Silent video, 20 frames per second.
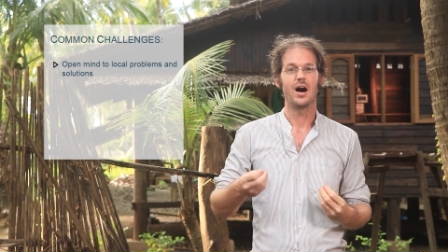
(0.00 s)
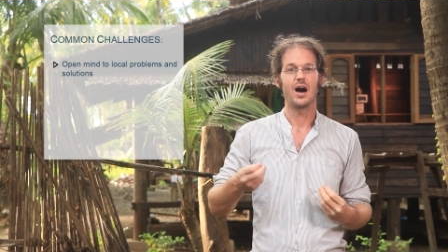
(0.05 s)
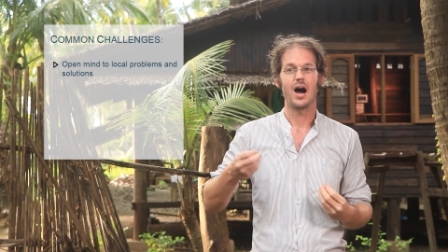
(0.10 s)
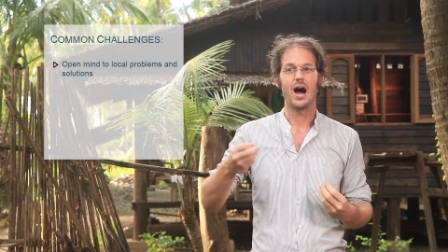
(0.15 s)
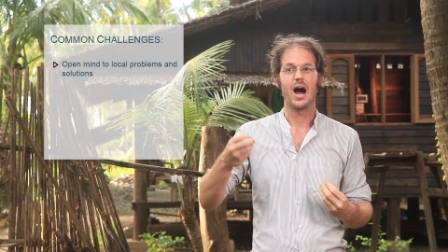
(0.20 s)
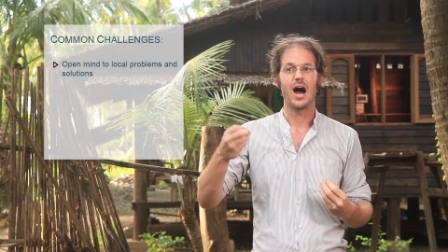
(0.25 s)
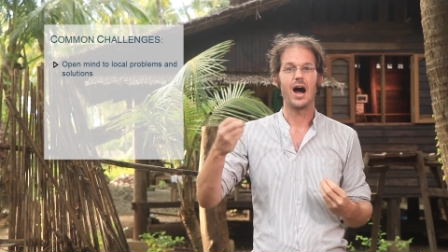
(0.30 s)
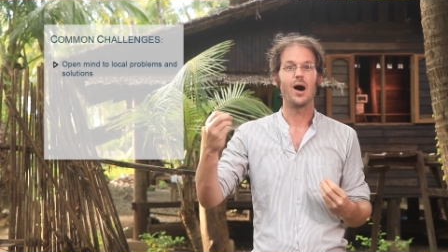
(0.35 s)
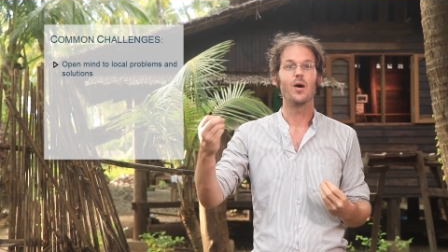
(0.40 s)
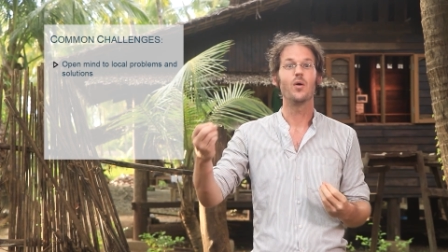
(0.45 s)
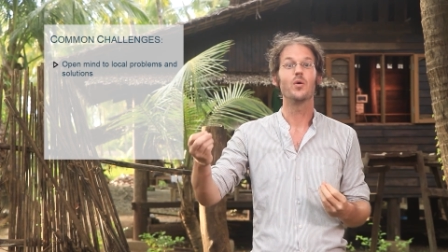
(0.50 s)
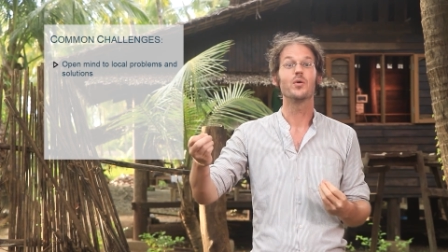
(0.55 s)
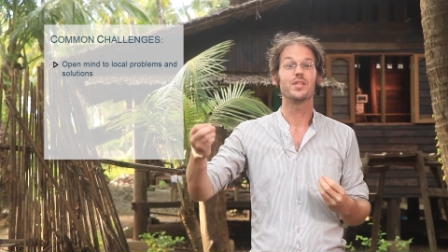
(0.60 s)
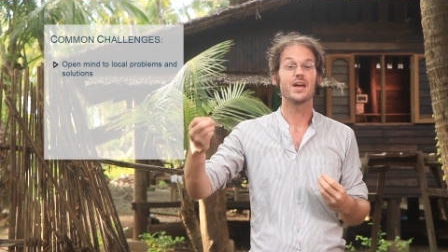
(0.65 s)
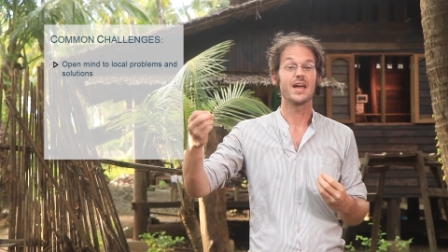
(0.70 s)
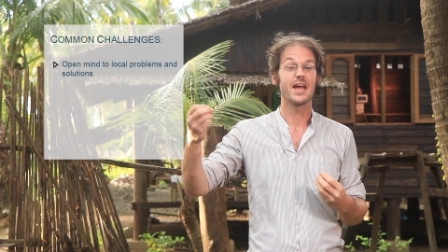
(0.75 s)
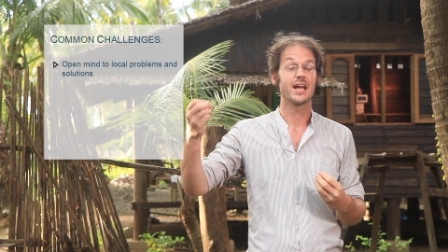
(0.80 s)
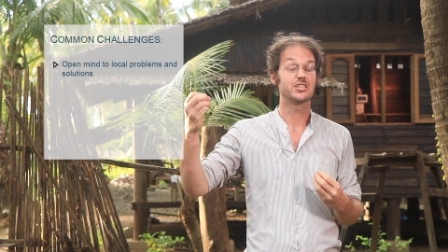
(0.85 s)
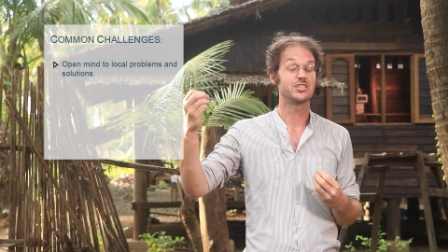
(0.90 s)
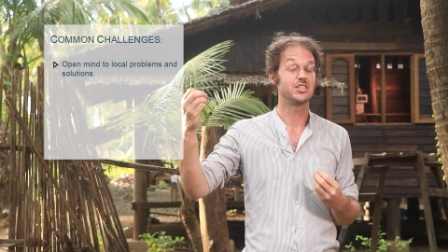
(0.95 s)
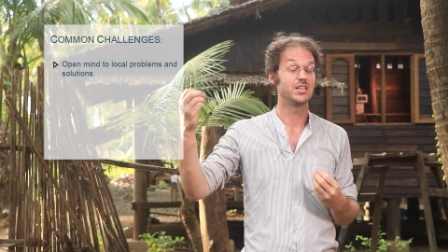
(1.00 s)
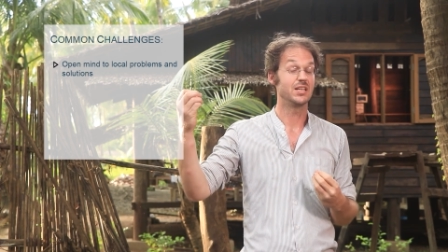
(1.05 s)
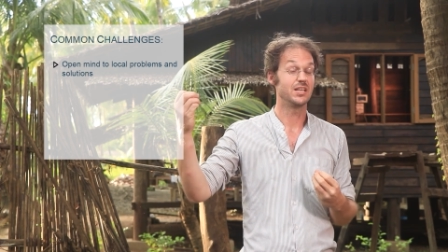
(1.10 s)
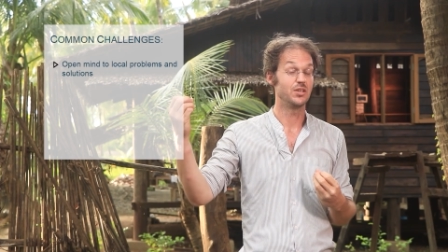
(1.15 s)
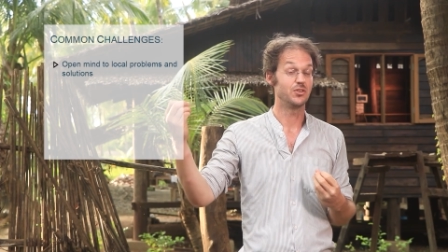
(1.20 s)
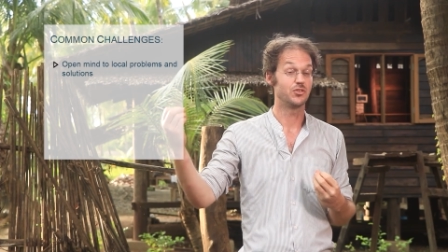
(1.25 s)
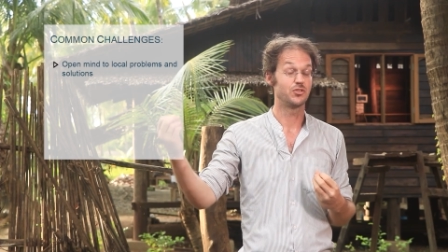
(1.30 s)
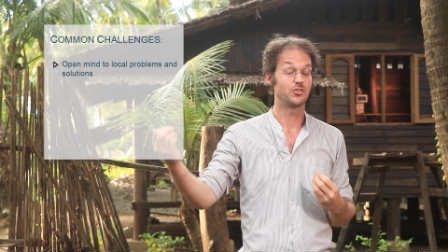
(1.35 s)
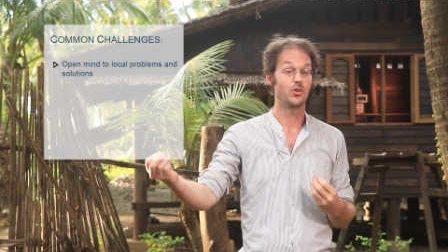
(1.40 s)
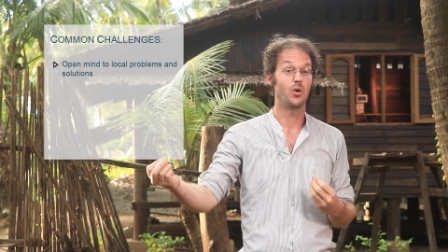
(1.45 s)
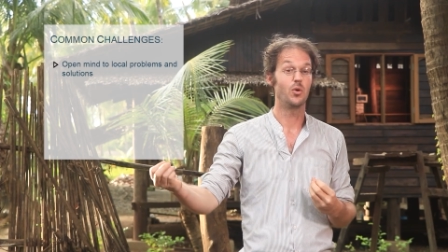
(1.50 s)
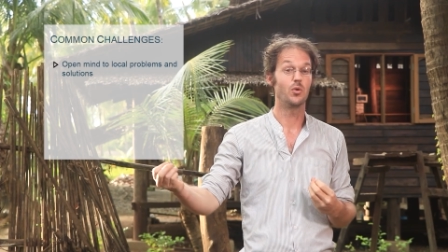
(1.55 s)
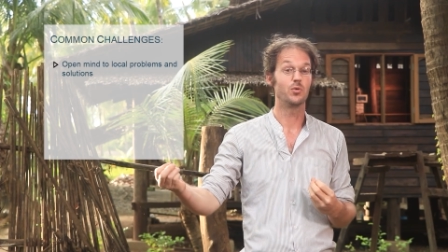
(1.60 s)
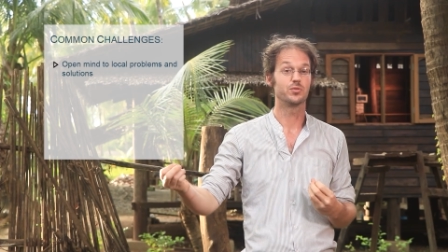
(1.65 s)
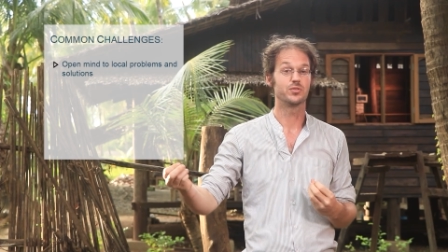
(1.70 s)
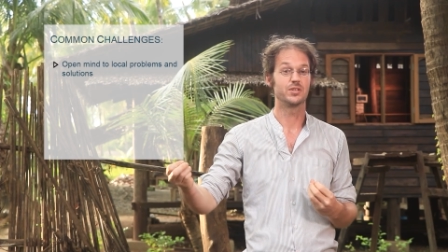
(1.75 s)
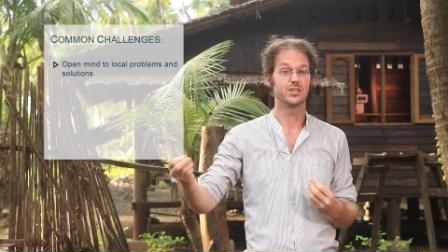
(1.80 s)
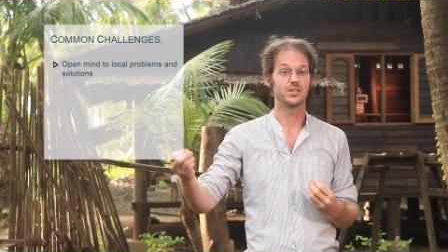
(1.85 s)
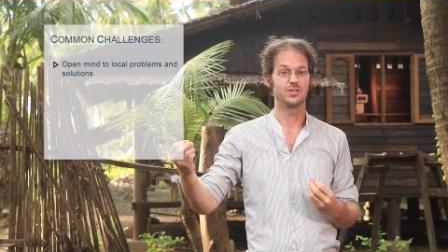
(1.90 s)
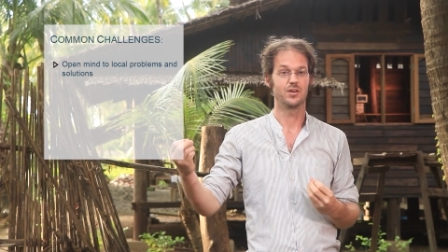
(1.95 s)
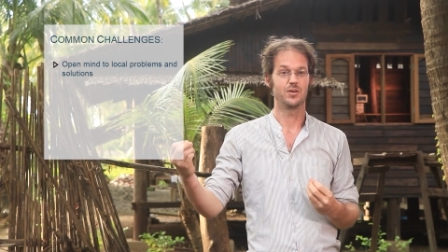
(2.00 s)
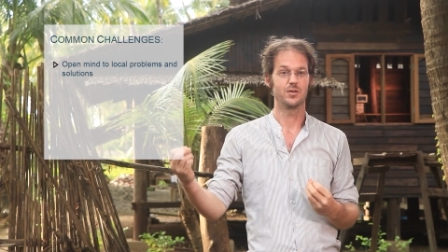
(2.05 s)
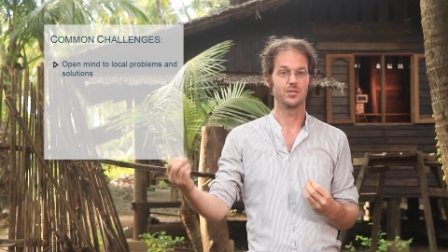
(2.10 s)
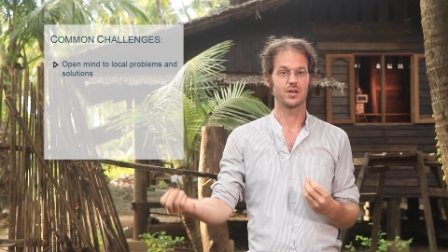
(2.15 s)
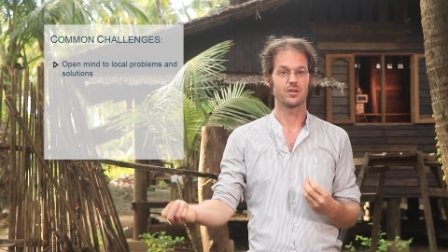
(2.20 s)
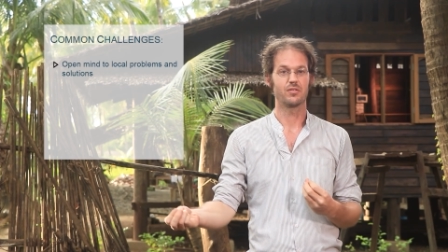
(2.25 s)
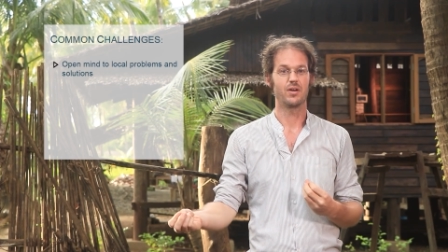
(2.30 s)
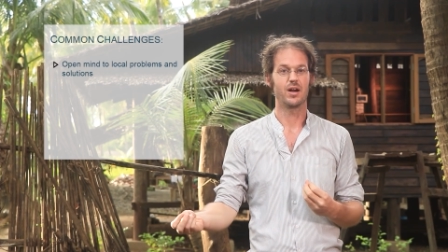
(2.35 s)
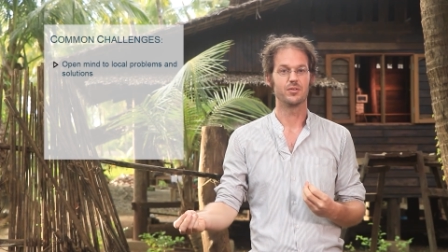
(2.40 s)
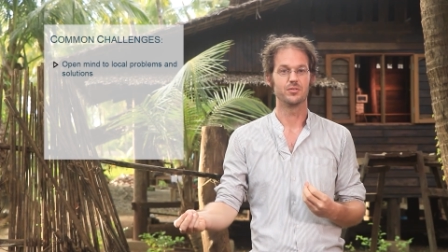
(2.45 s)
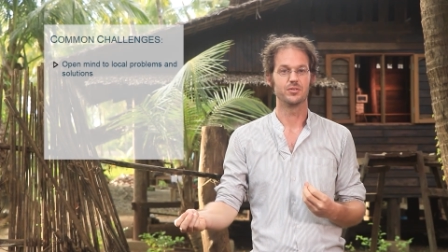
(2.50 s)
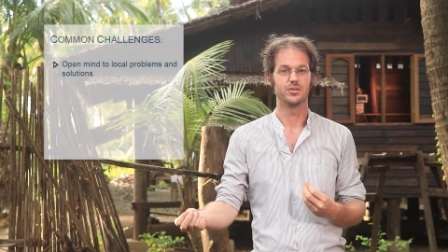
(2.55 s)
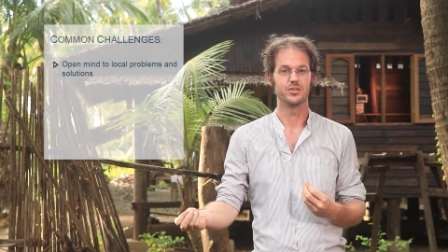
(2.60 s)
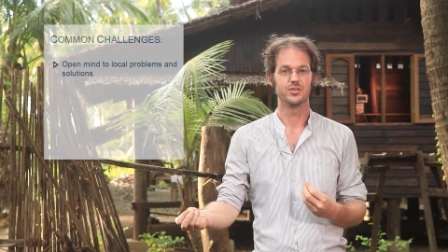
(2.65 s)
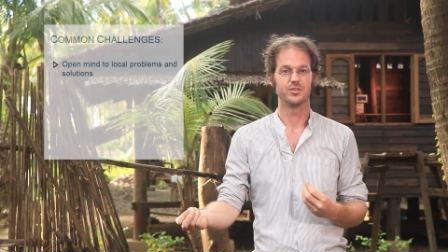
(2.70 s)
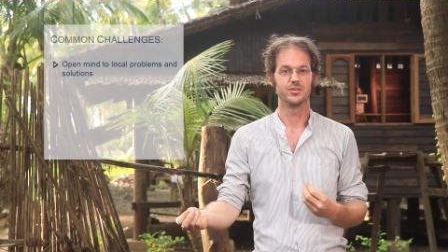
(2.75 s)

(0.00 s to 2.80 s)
how they actually solved it on the ground.